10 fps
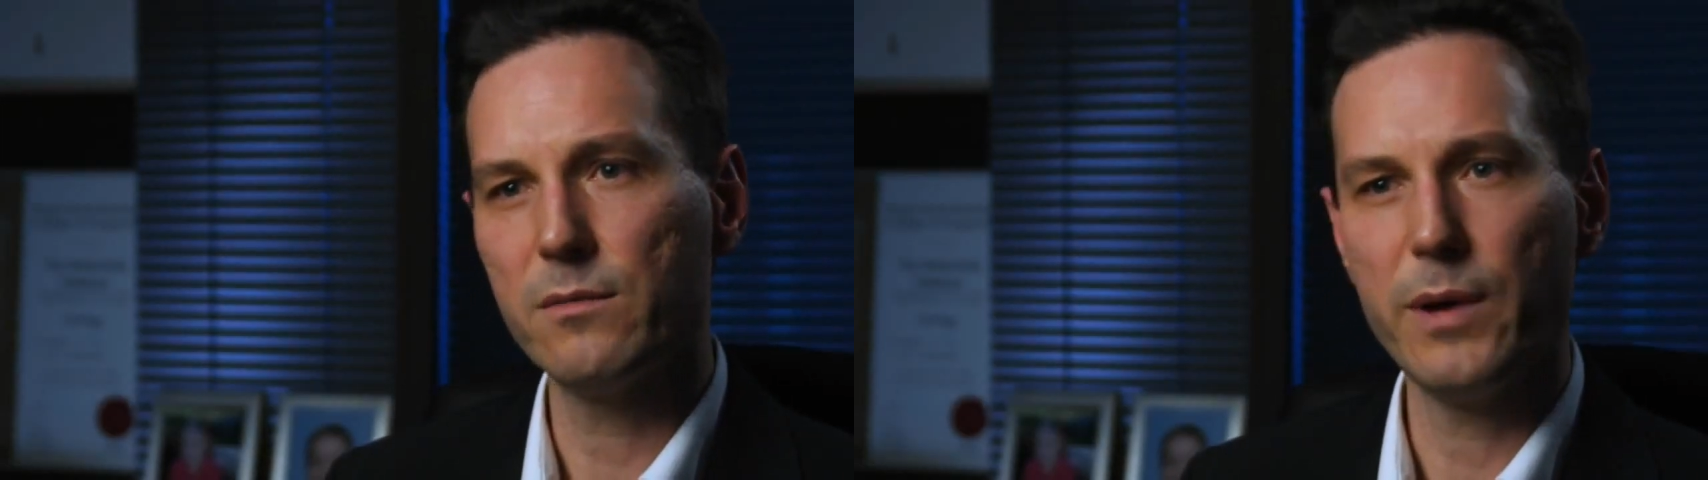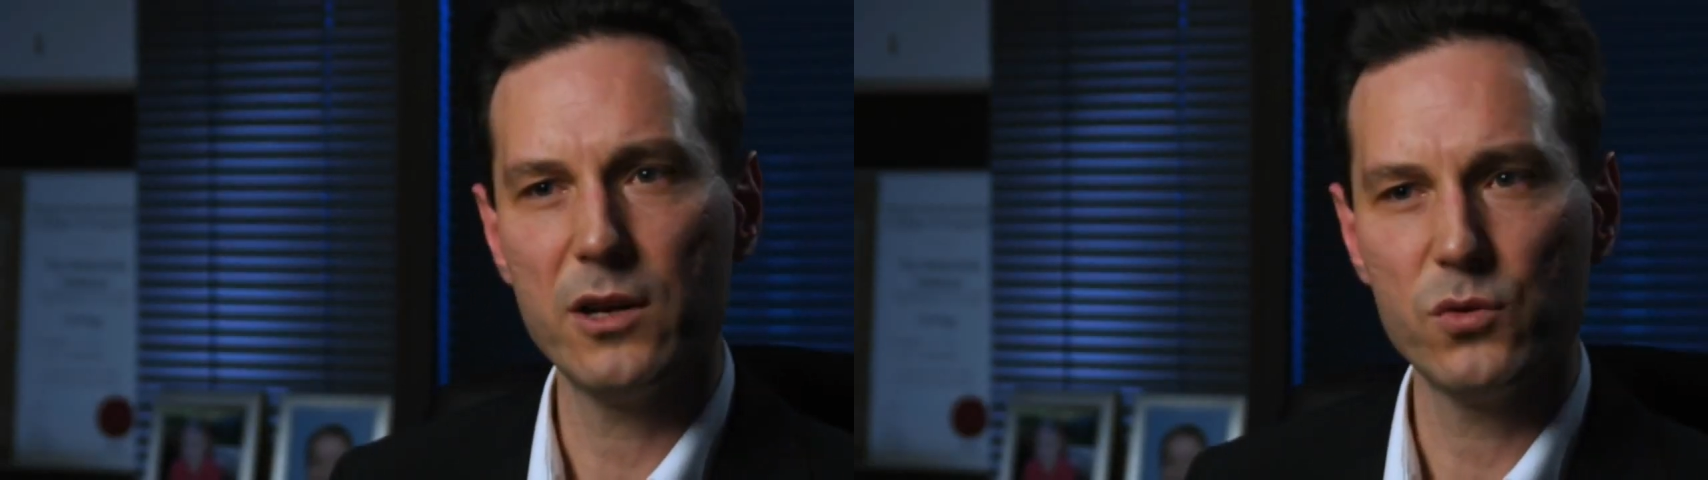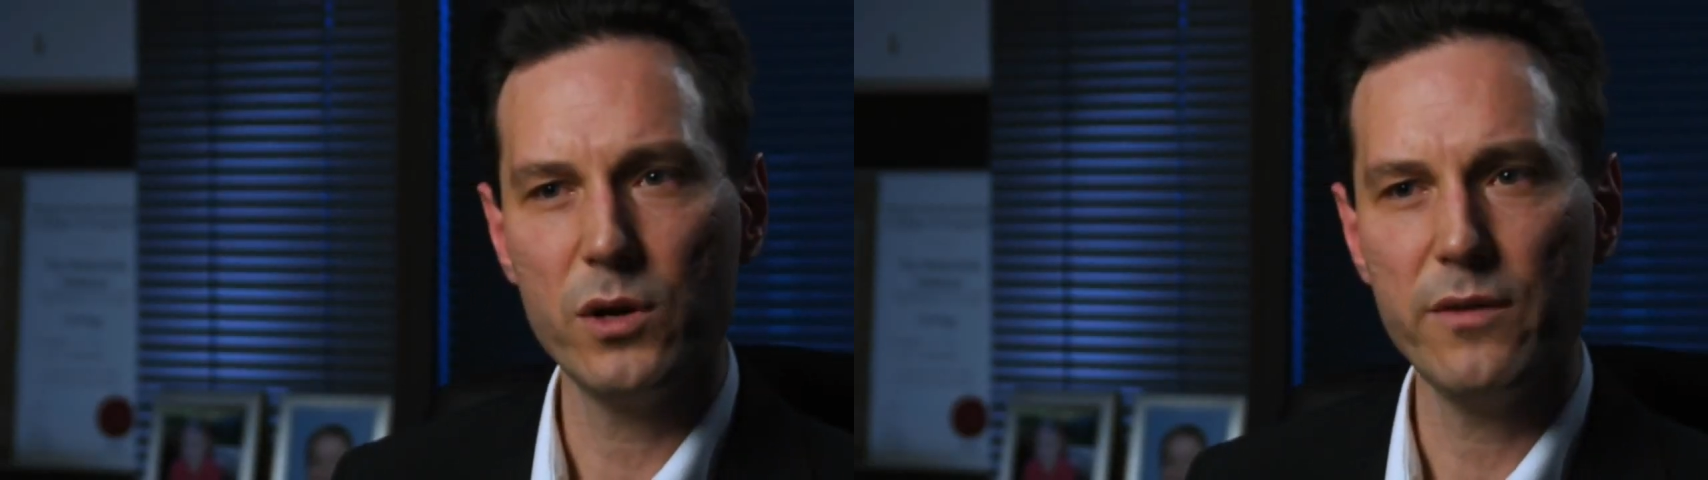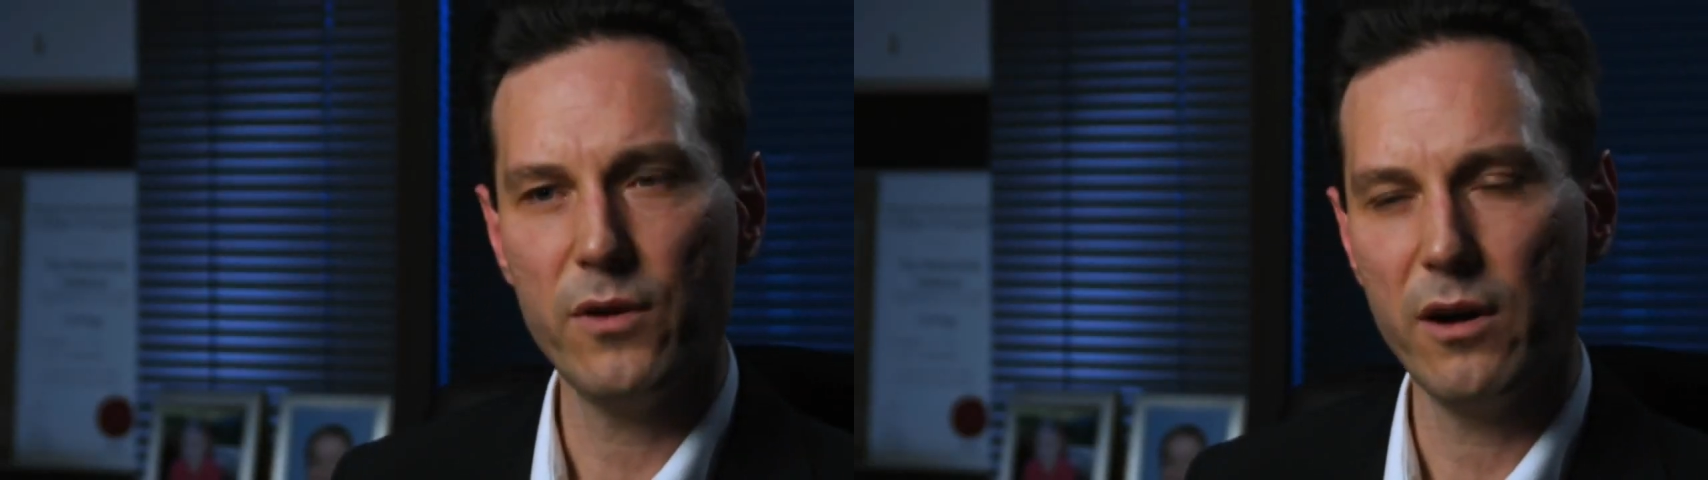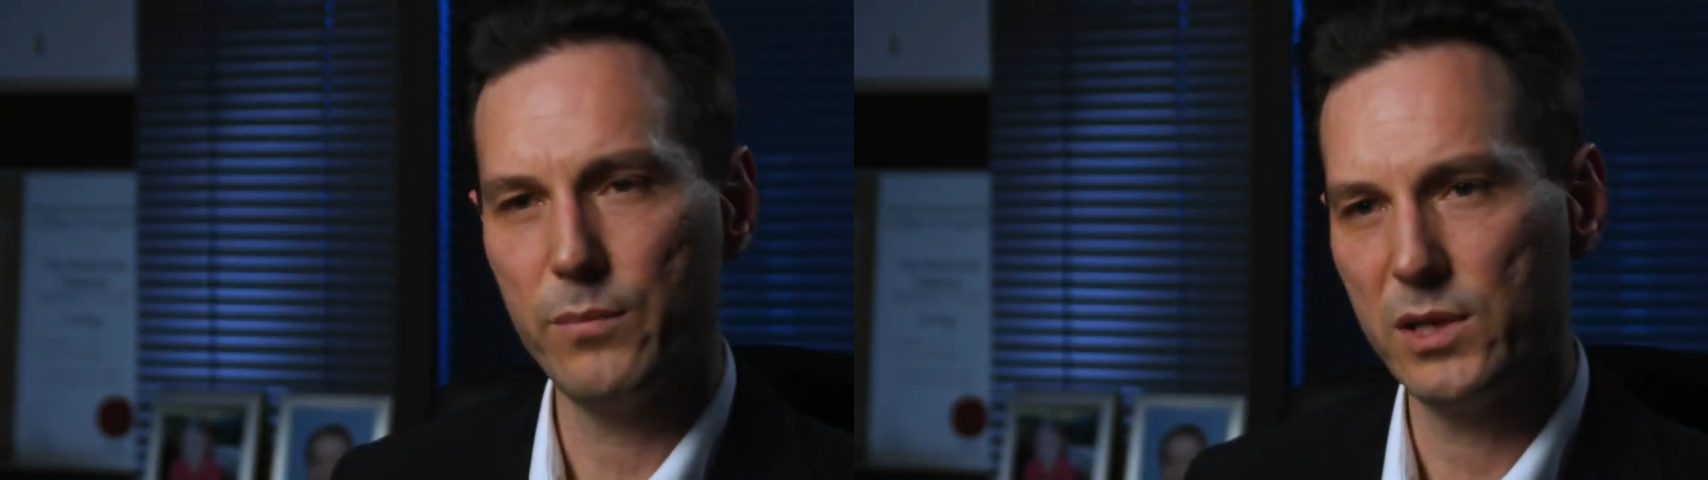about
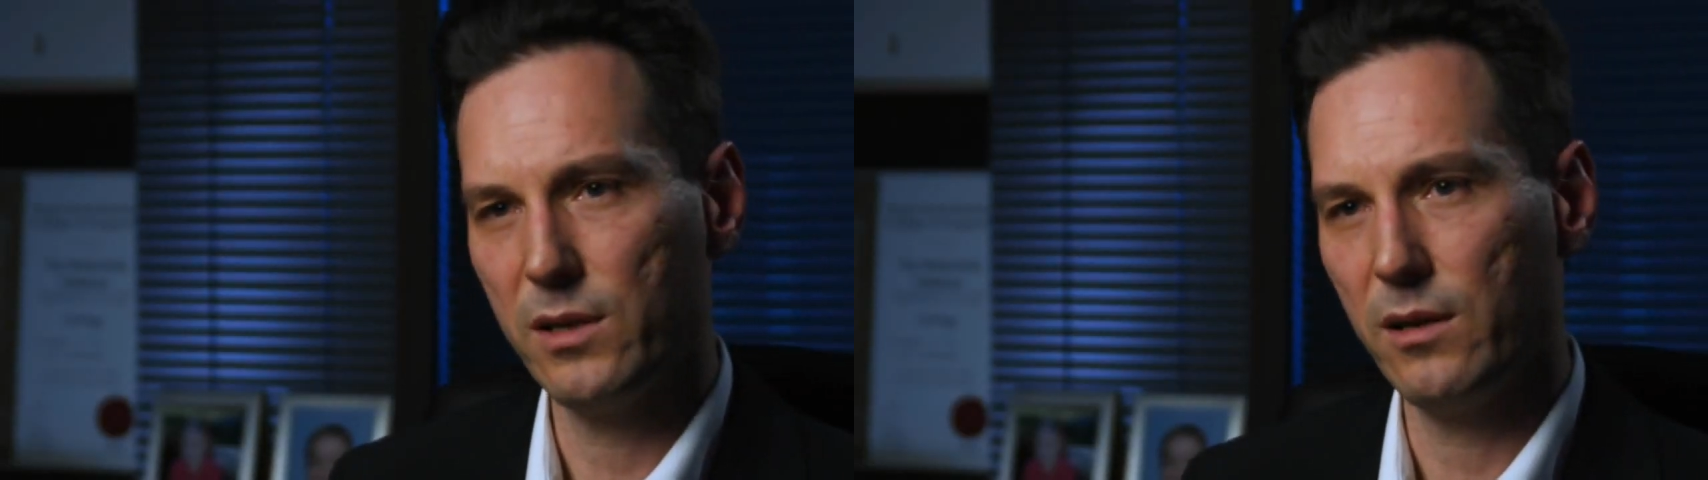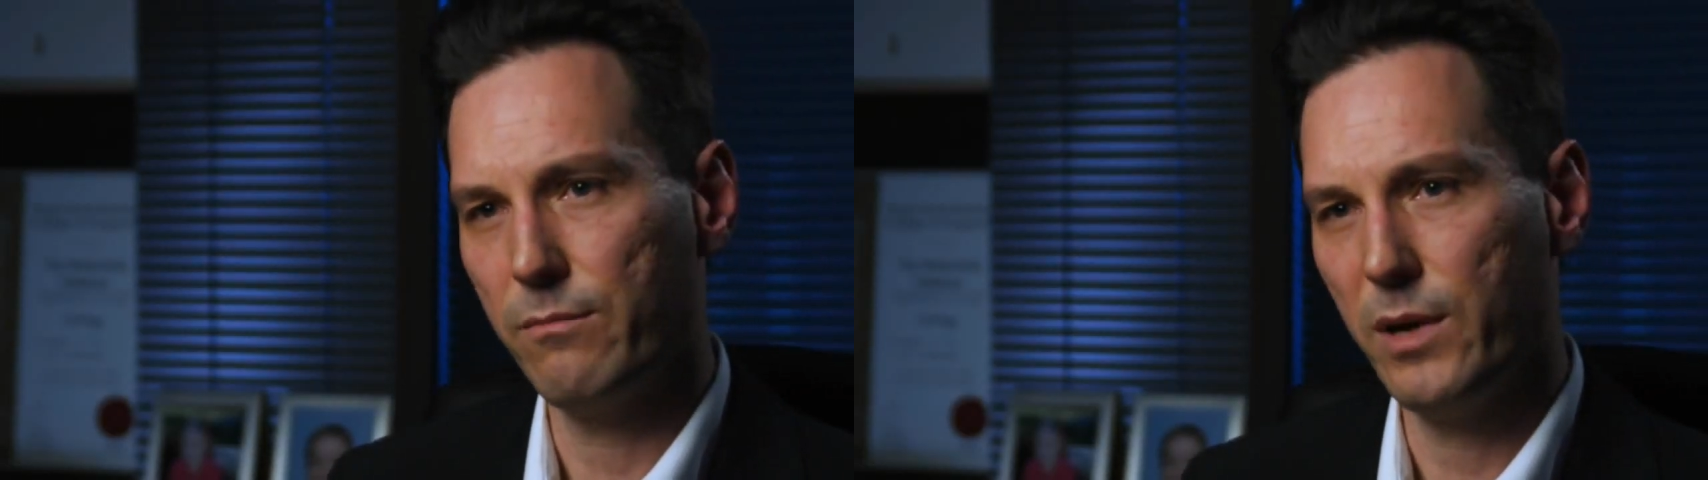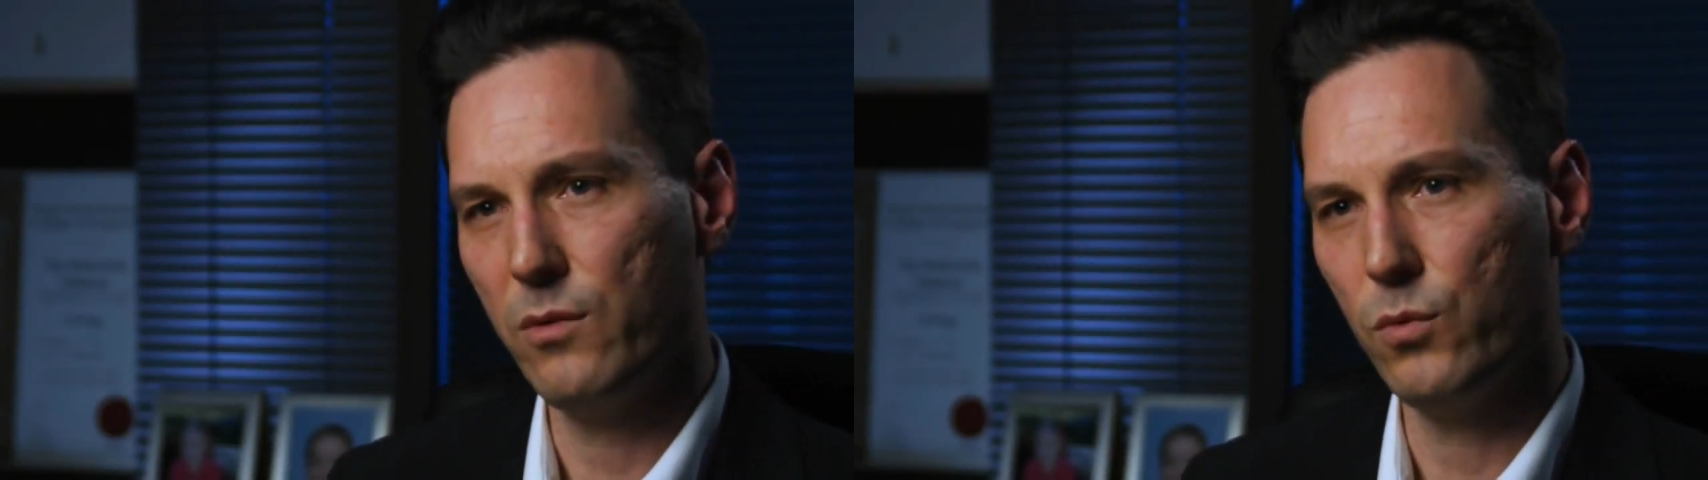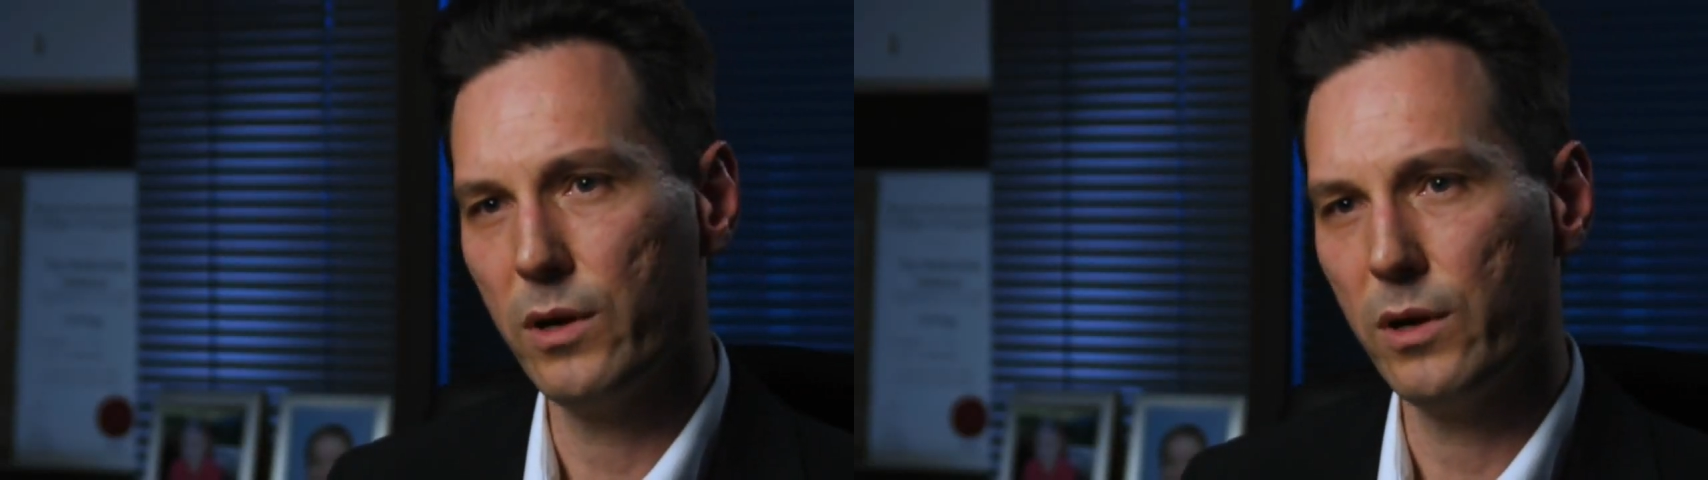25% of men